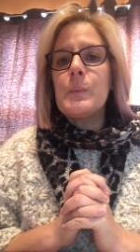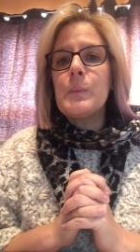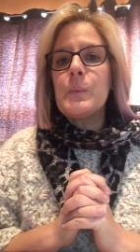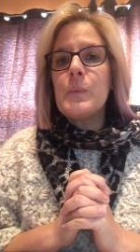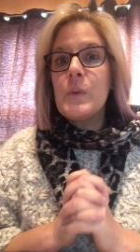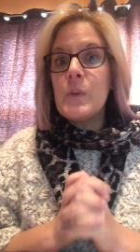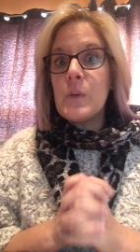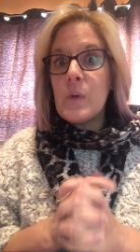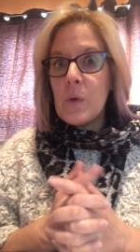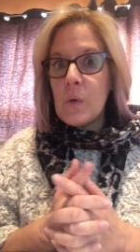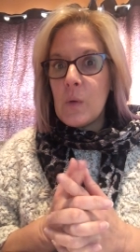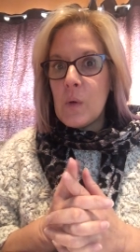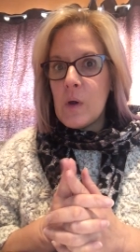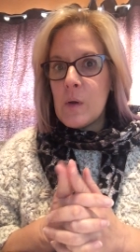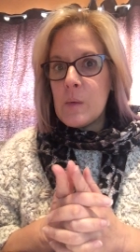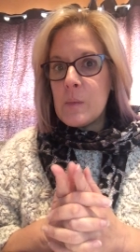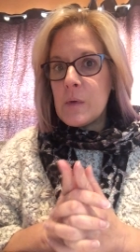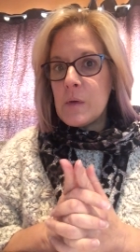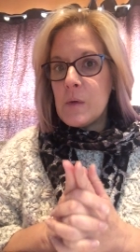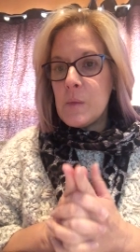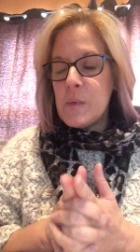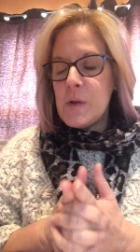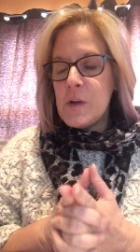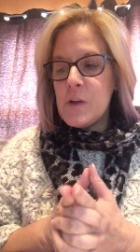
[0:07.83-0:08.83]
So I'm
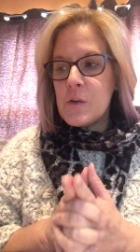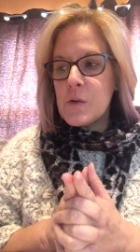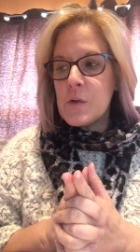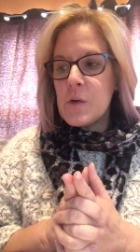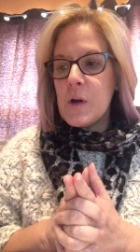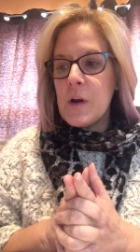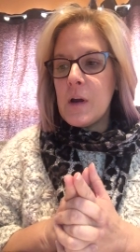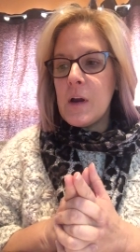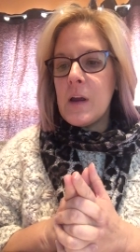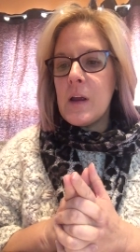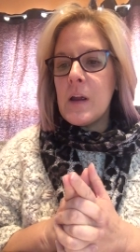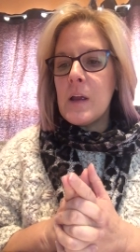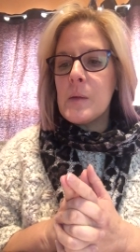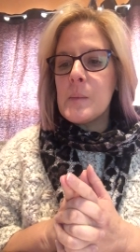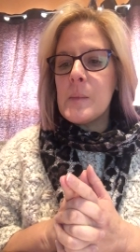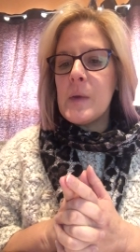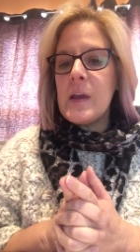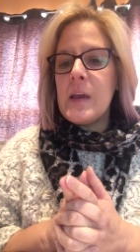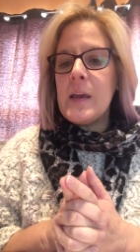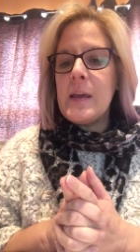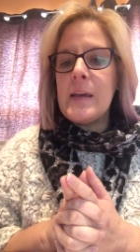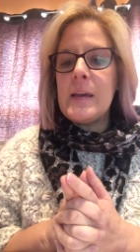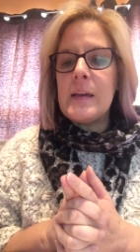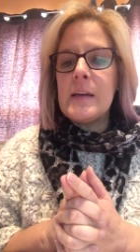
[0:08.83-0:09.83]
going to be trying
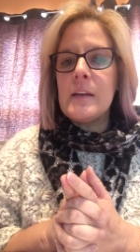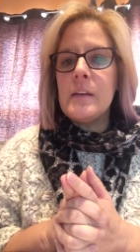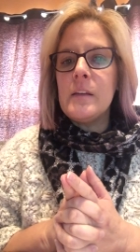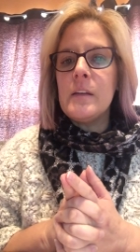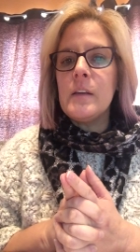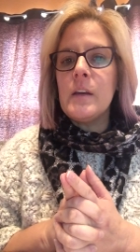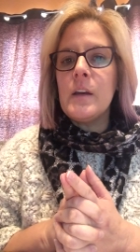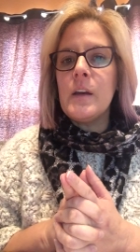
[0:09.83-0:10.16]
my hand